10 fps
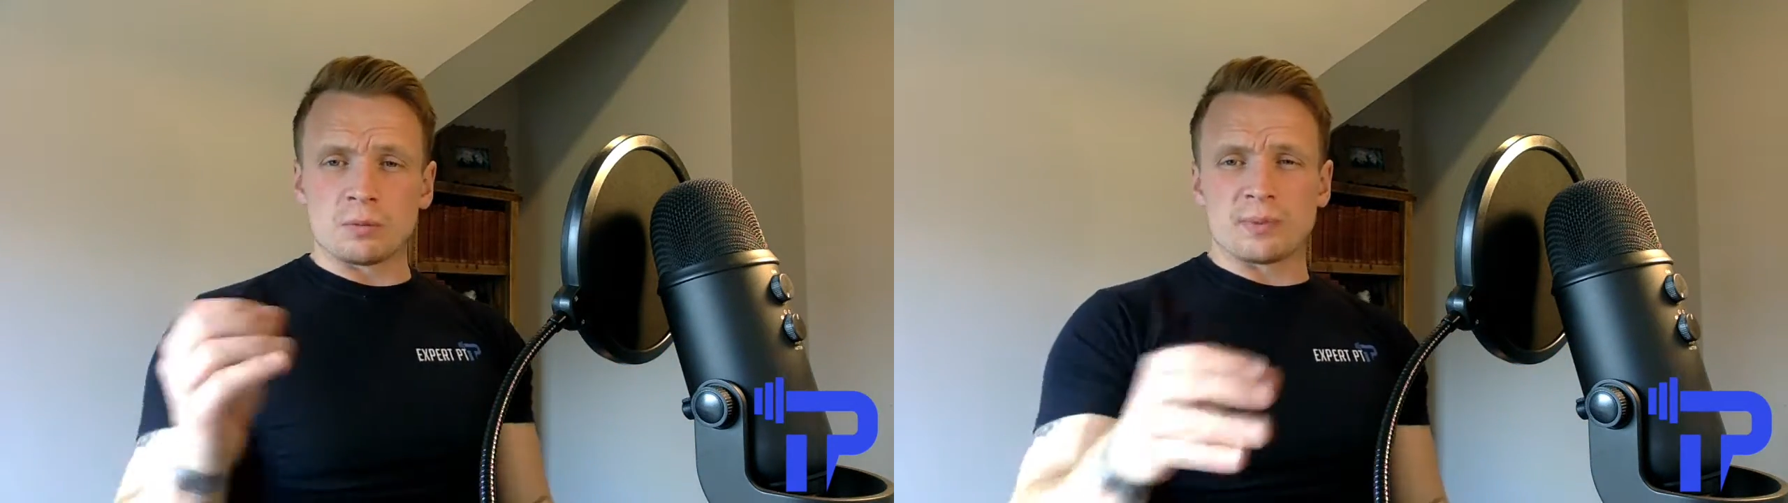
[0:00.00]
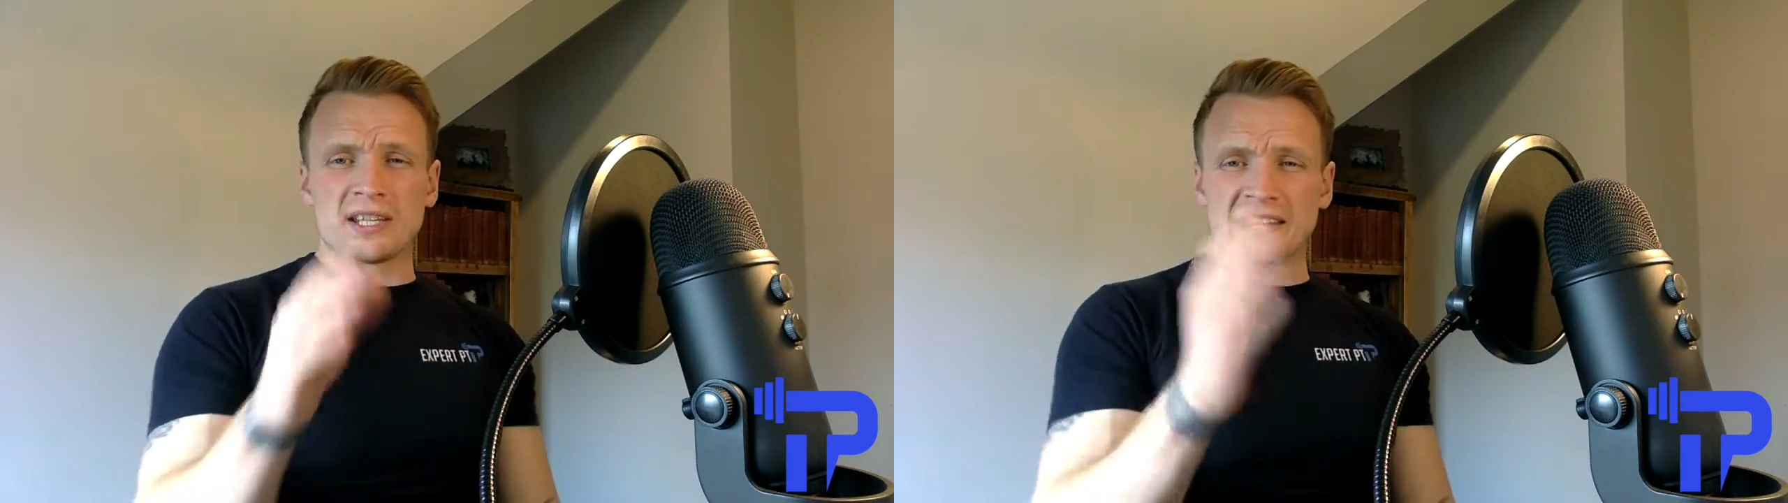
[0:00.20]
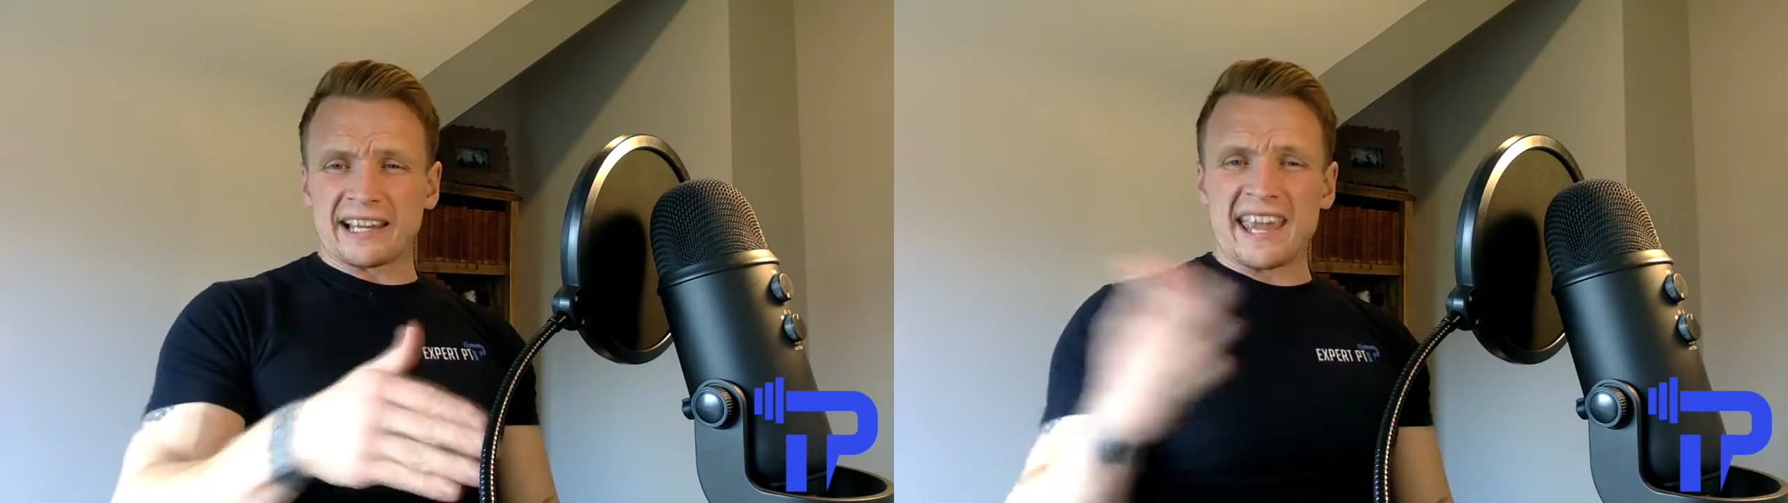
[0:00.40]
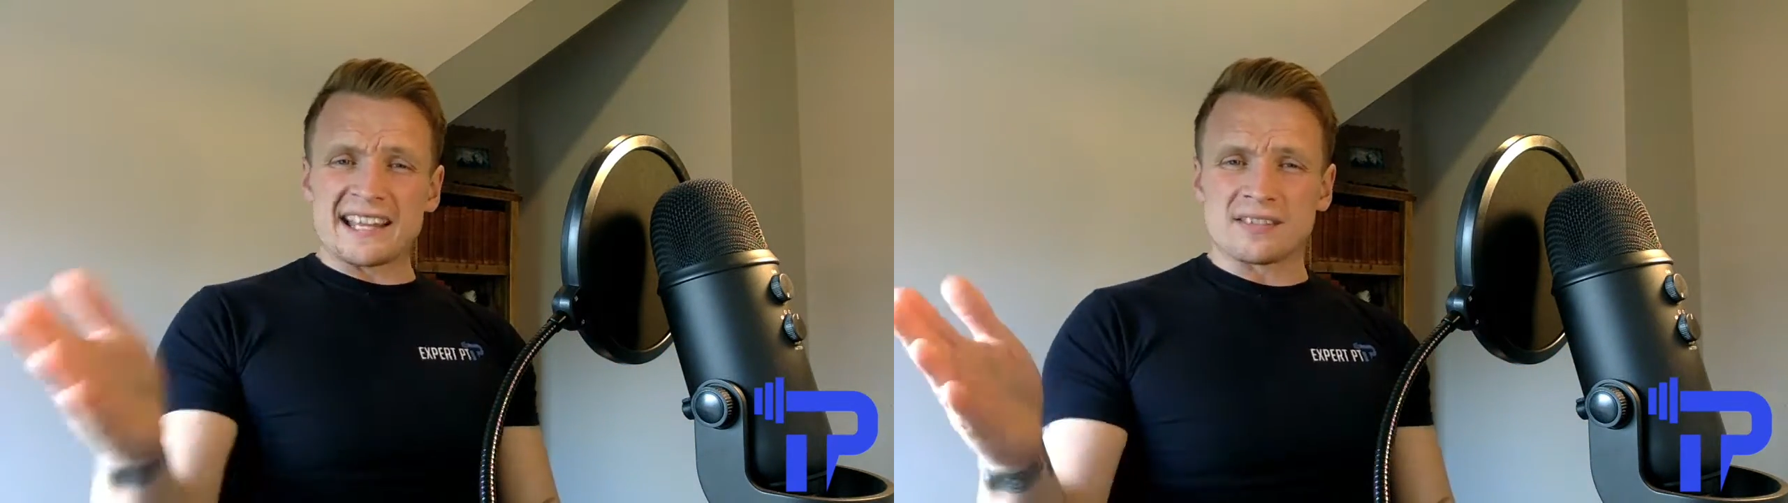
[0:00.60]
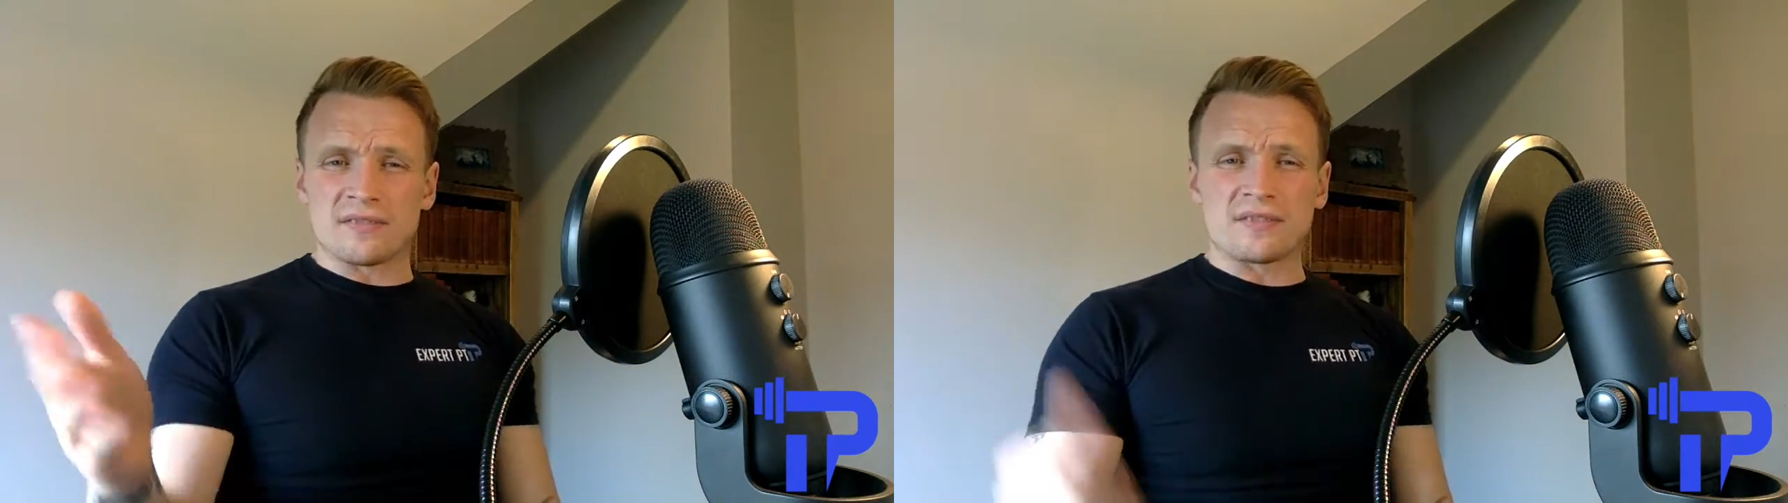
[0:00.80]
would be like
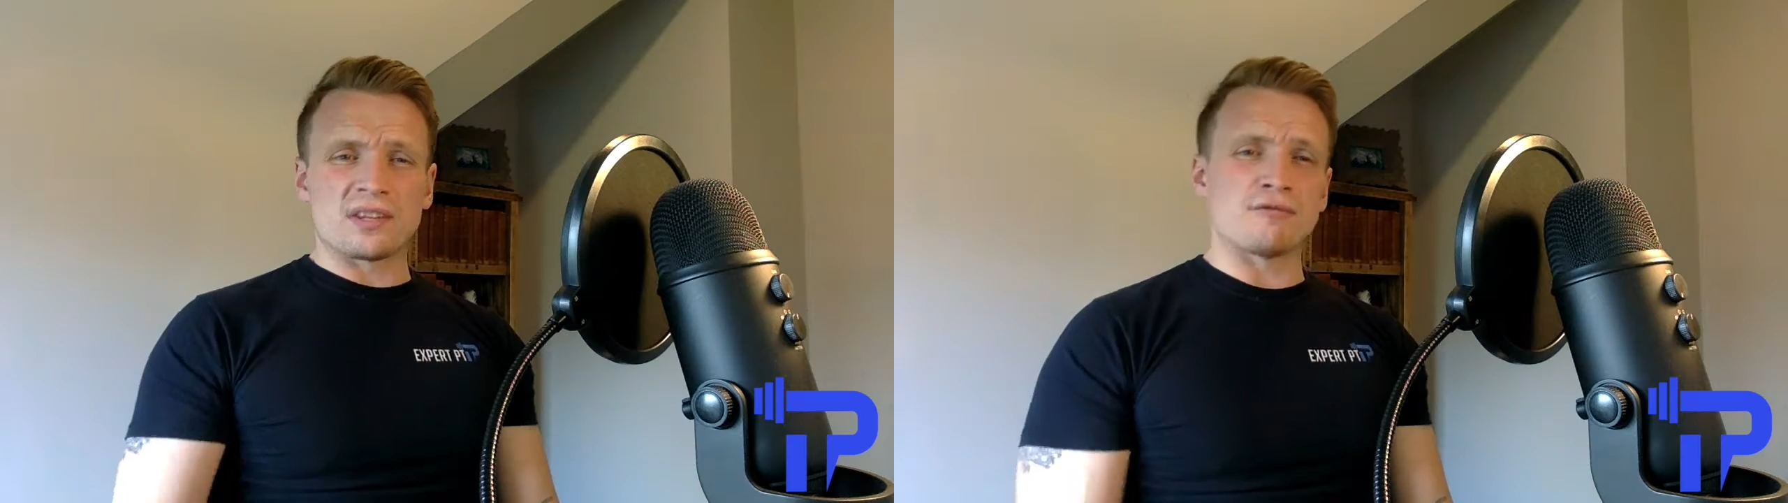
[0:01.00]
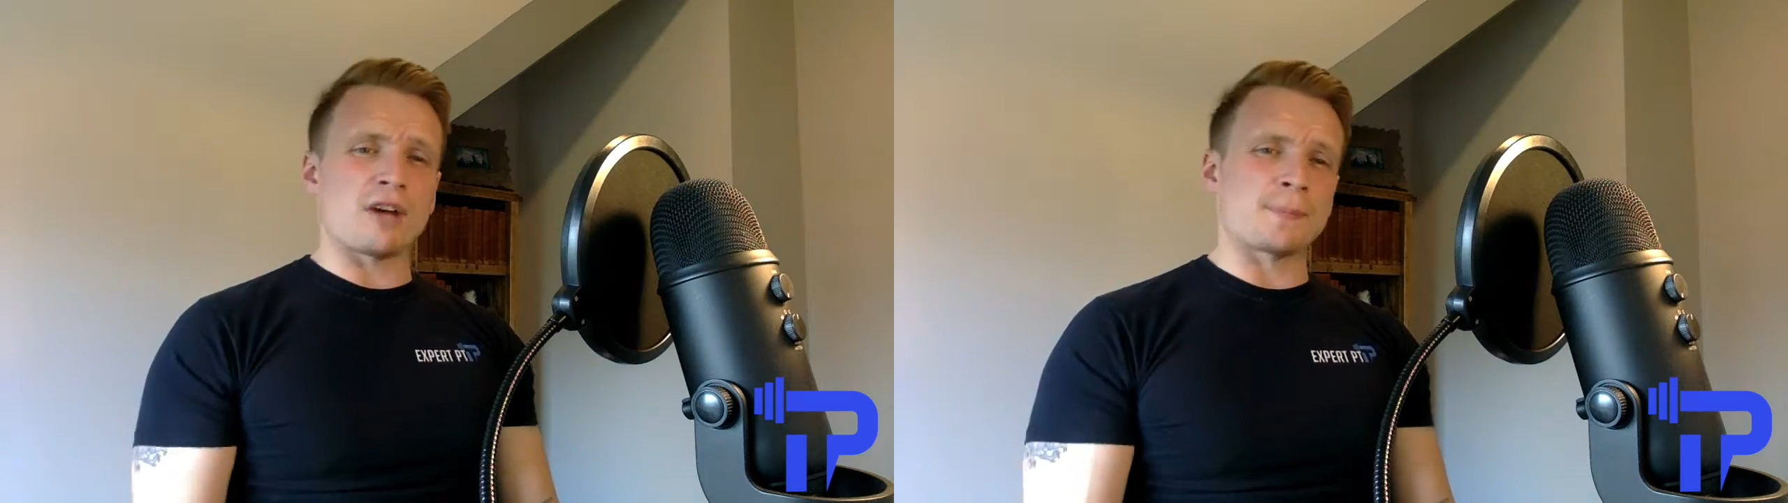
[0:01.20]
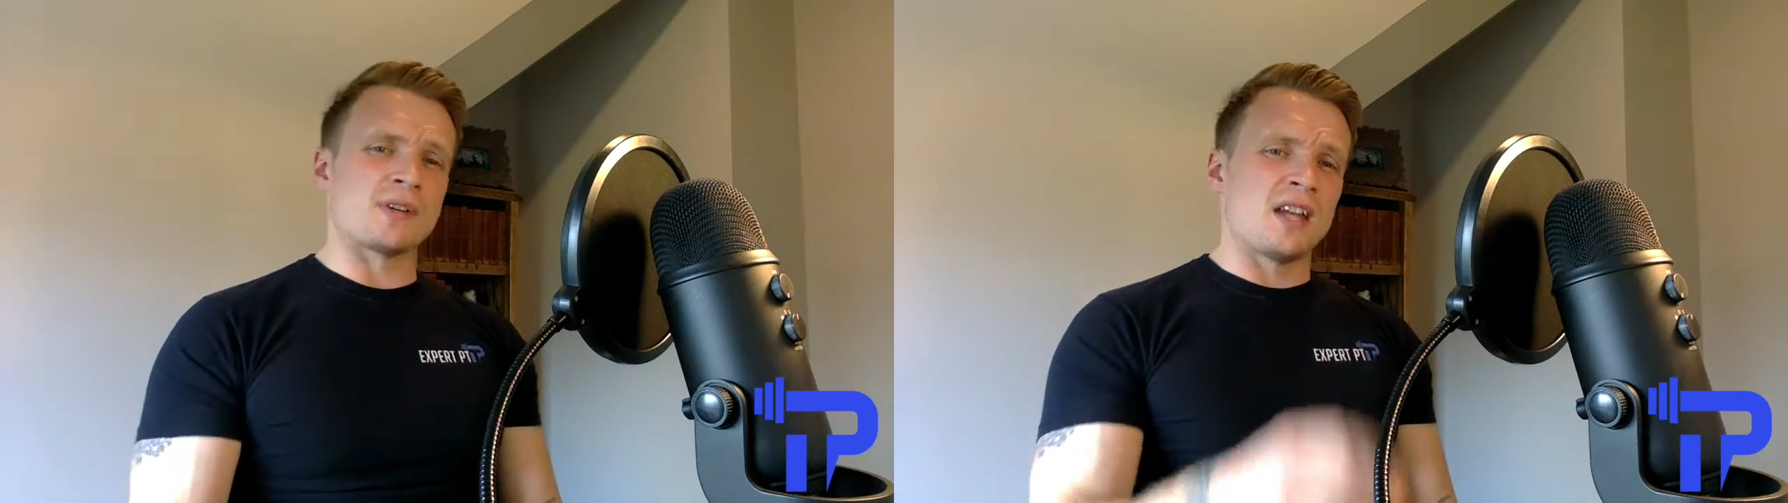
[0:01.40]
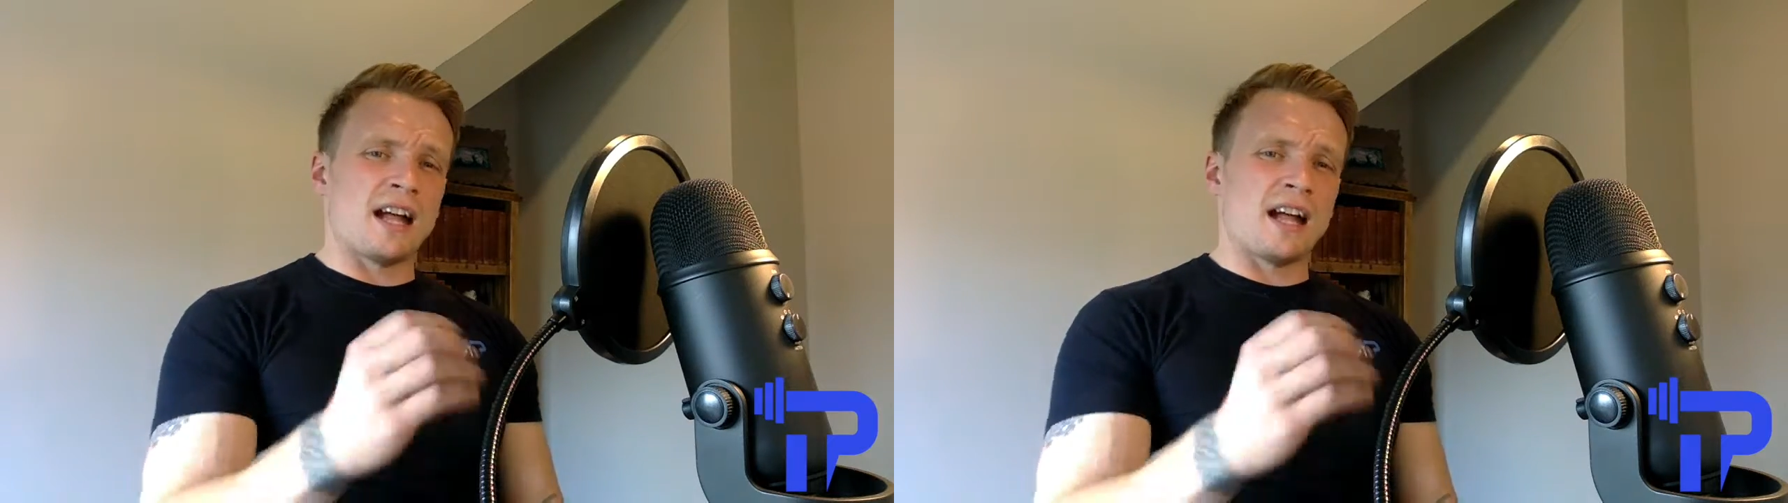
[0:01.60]
8 to 15 reps,